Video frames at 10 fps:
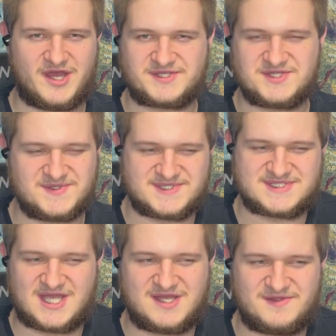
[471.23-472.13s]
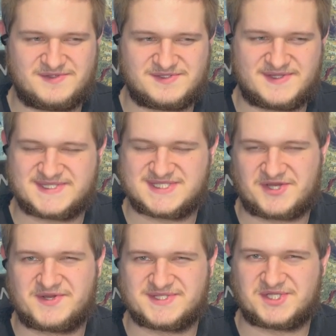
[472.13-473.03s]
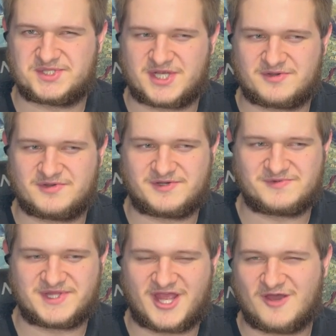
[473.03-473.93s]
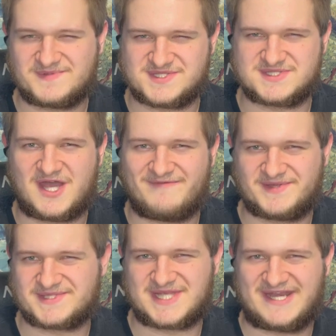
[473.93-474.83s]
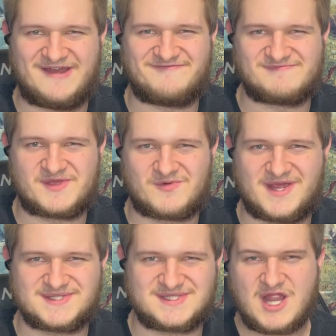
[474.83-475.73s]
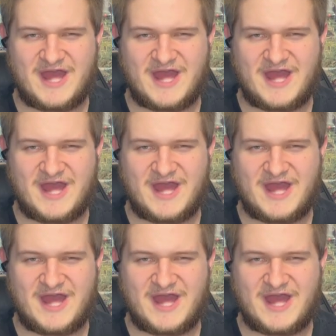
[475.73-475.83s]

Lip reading: to this series in general, and really helps this novel to stand out from the rest.